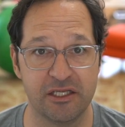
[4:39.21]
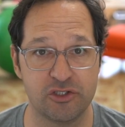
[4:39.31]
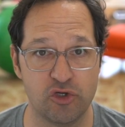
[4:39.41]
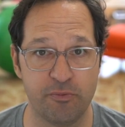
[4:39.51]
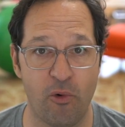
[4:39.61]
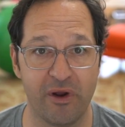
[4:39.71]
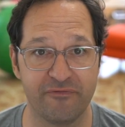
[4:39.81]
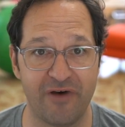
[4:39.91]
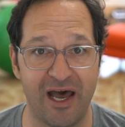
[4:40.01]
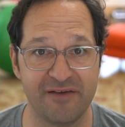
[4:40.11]
at
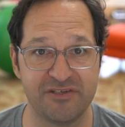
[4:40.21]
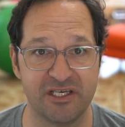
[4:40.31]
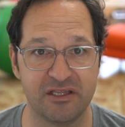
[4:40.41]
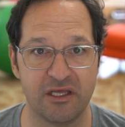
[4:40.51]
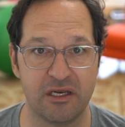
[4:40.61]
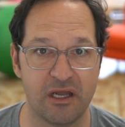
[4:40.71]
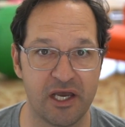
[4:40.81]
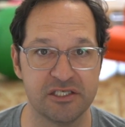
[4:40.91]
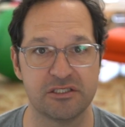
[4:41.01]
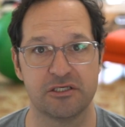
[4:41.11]
2.5 to get the
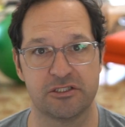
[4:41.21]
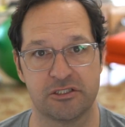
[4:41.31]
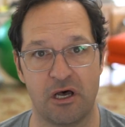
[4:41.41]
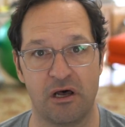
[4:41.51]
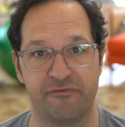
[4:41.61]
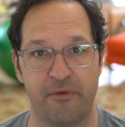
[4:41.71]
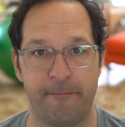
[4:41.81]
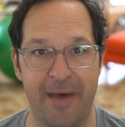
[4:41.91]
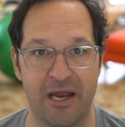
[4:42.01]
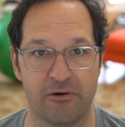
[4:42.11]
nice soft
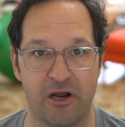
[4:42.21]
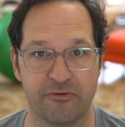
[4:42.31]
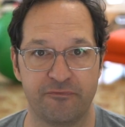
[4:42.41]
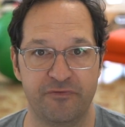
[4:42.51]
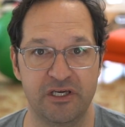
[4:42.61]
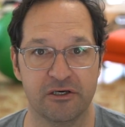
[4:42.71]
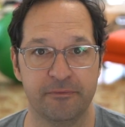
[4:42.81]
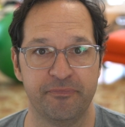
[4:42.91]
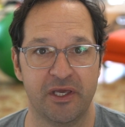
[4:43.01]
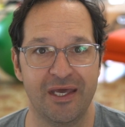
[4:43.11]
background feel.
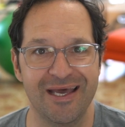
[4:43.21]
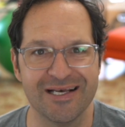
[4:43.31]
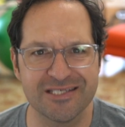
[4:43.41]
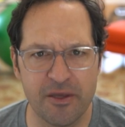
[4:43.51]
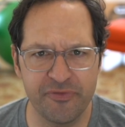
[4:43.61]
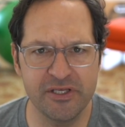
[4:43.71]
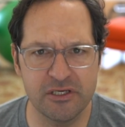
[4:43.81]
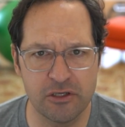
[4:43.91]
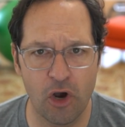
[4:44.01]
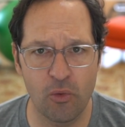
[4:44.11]
Something to
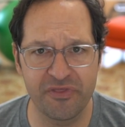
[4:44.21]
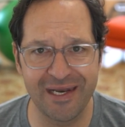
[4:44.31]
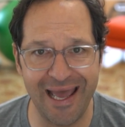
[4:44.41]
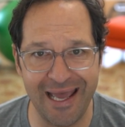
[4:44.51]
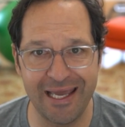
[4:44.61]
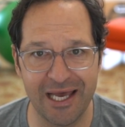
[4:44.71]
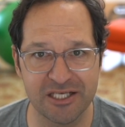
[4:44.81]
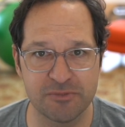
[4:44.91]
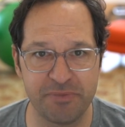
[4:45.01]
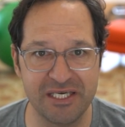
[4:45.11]
note with an
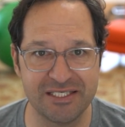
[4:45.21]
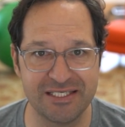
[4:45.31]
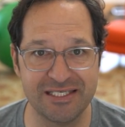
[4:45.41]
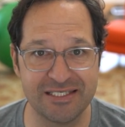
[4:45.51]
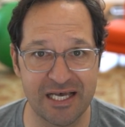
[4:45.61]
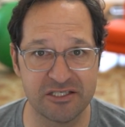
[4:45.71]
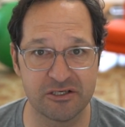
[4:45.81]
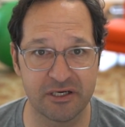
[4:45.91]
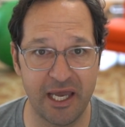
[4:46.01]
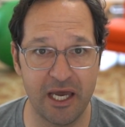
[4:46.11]
APS-C
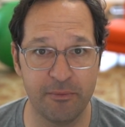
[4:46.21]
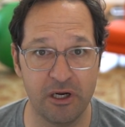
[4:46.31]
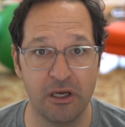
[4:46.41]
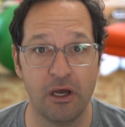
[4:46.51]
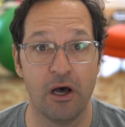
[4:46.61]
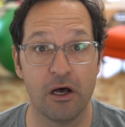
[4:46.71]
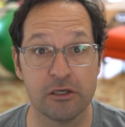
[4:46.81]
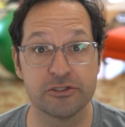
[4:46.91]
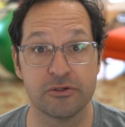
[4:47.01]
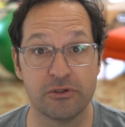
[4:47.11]
sensor camera,
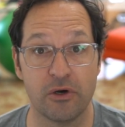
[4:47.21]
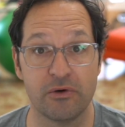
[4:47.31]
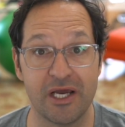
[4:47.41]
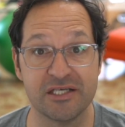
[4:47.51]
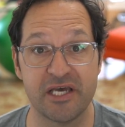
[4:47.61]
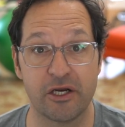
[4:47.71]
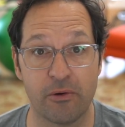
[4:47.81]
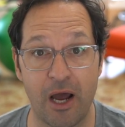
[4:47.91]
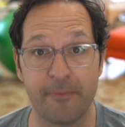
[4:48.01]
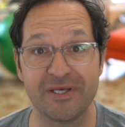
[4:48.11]
also known as a
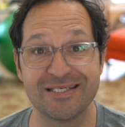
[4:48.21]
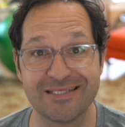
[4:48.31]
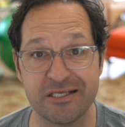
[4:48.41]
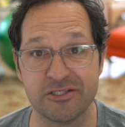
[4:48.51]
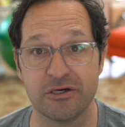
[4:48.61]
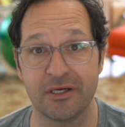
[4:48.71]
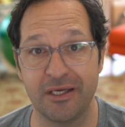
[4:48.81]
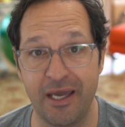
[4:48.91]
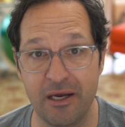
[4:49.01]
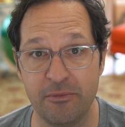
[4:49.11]
crop sensor
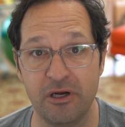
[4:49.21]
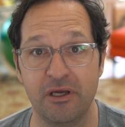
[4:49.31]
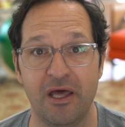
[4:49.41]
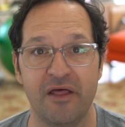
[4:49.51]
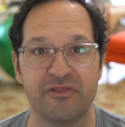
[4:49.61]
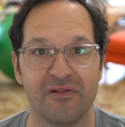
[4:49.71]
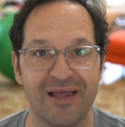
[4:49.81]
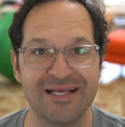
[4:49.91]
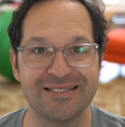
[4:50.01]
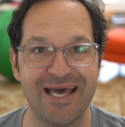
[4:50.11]
camera, the
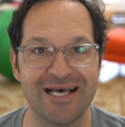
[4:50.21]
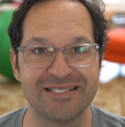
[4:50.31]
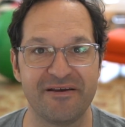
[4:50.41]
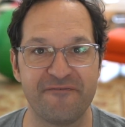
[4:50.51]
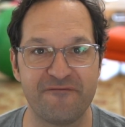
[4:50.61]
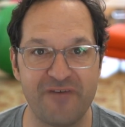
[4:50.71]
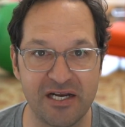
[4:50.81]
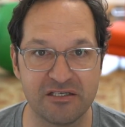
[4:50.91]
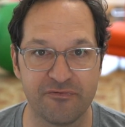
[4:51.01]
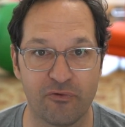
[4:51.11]
lens has an
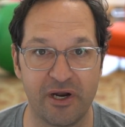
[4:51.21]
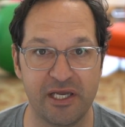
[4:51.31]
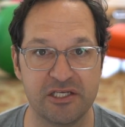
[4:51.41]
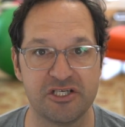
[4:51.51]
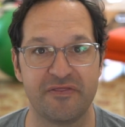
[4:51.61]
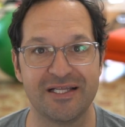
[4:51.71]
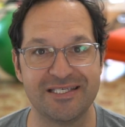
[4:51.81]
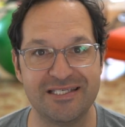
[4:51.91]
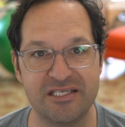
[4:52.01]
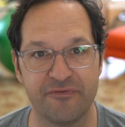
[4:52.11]
effective range that's
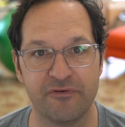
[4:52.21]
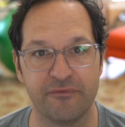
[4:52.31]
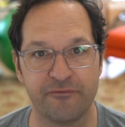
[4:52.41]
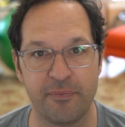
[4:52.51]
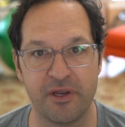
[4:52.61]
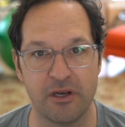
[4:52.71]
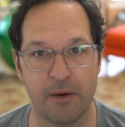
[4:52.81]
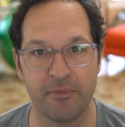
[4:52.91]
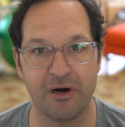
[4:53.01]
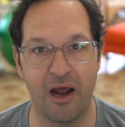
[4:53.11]
different from the
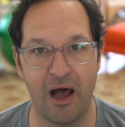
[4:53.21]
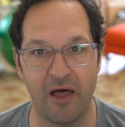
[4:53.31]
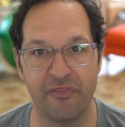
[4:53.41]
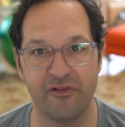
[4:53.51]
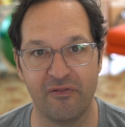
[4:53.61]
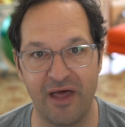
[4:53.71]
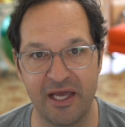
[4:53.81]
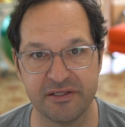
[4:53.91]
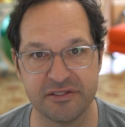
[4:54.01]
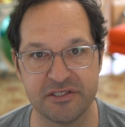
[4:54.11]
number on the
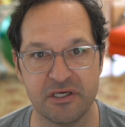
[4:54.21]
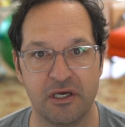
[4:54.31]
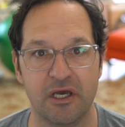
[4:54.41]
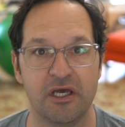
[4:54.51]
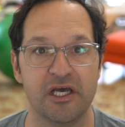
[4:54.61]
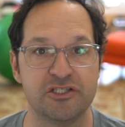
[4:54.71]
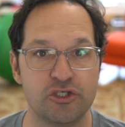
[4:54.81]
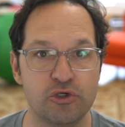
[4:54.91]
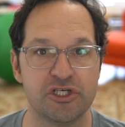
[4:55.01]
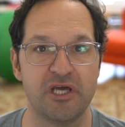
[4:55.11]
lens. It's
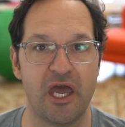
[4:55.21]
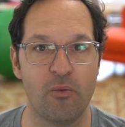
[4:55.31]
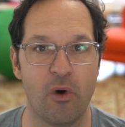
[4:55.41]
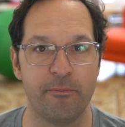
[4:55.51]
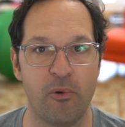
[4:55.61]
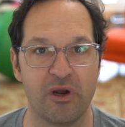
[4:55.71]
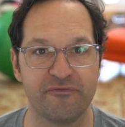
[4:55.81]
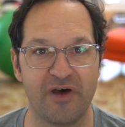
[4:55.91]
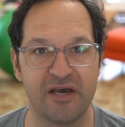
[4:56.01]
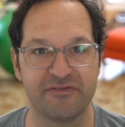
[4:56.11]
usually a
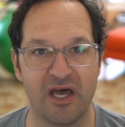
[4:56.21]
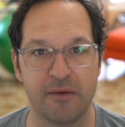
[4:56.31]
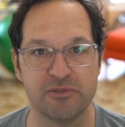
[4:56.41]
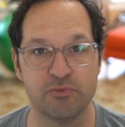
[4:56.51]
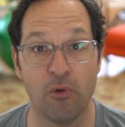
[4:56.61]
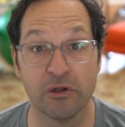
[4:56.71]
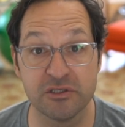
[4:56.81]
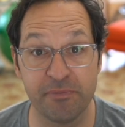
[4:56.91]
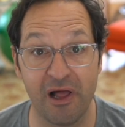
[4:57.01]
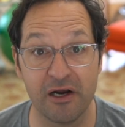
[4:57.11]
1.5 times
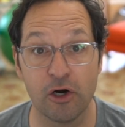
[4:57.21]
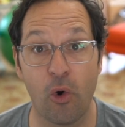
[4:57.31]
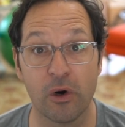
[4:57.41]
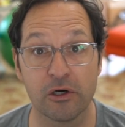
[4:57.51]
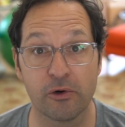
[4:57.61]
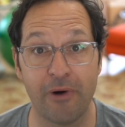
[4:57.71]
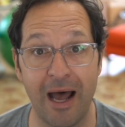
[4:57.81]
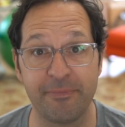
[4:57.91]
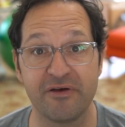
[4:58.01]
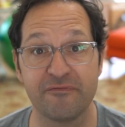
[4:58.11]
multiplier or
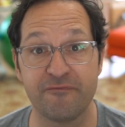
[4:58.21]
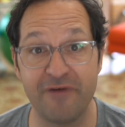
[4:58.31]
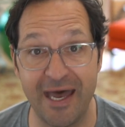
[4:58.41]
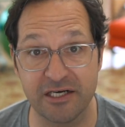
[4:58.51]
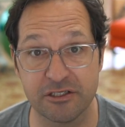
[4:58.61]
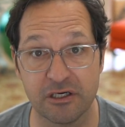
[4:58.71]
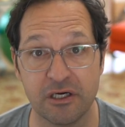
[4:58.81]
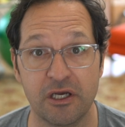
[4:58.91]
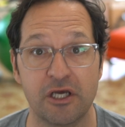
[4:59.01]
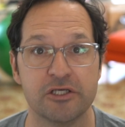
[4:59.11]
crop factor.
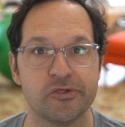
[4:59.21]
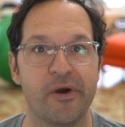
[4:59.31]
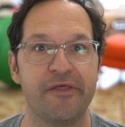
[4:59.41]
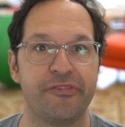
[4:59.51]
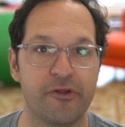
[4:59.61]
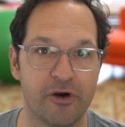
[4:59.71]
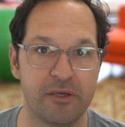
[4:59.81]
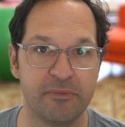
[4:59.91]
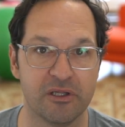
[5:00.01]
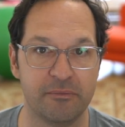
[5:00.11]
So a
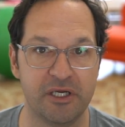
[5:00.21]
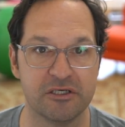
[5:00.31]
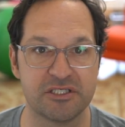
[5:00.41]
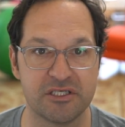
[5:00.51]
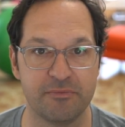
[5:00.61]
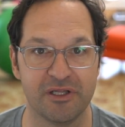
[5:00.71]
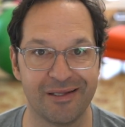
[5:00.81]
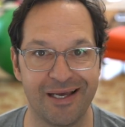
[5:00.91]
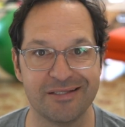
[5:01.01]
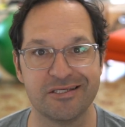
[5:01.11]
30mm Sigma
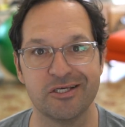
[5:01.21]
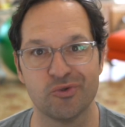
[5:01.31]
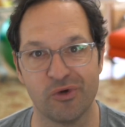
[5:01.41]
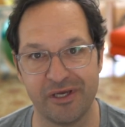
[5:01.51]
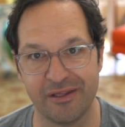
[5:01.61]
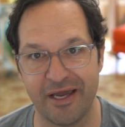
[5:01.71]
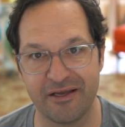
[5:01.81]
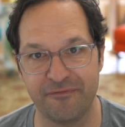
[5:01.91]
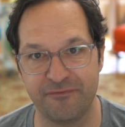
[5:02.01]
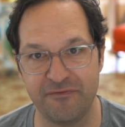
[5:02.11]
lens is really like
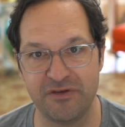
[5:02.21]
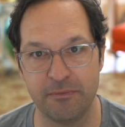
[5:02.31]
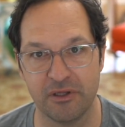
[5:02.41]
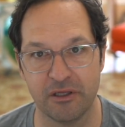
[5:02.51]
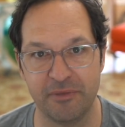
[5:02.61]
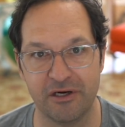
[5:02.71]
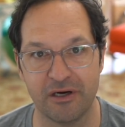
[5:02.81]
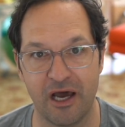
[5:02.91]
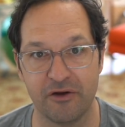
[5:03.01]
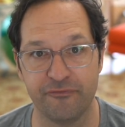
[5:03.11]
a
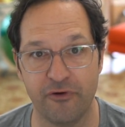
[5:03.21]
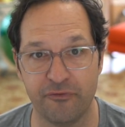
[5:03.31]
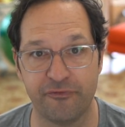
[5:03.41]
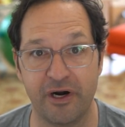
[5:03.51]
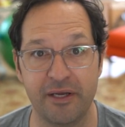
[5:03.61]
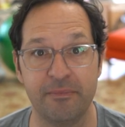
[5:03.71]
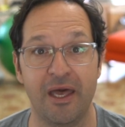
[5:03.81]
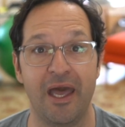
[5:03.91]
50mm on a full frame,